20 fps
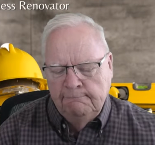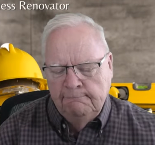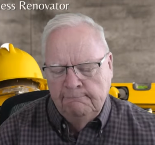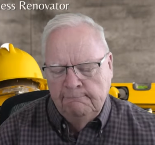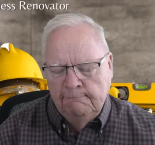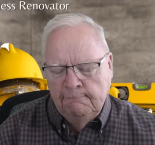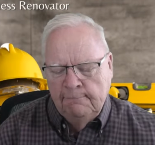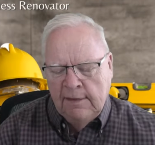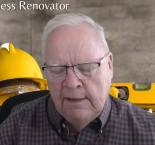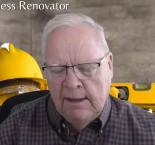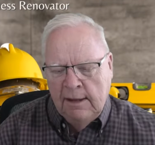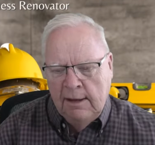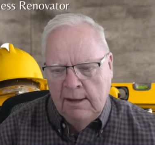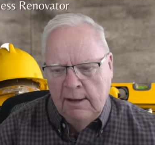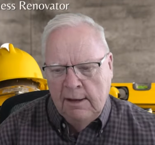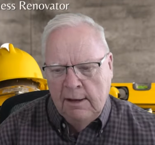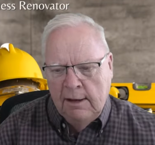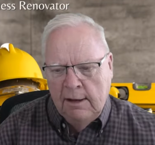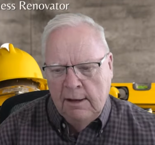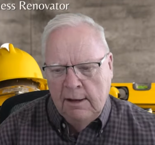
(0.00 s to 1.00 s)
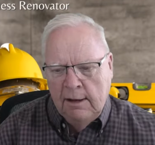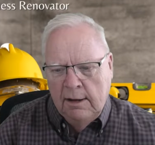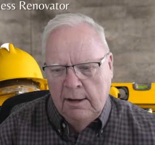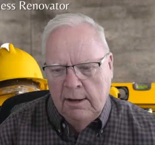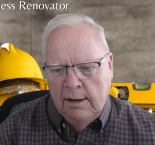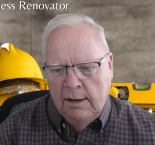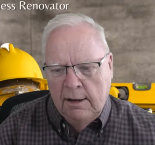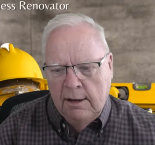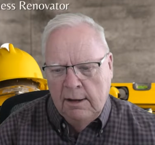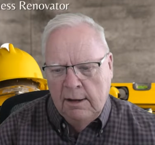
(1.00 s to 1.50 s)

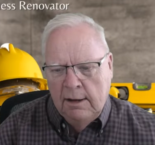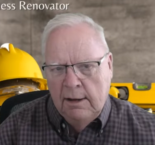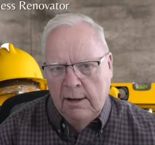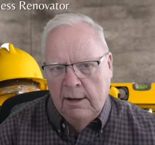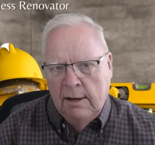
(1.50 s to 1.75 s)
(silence)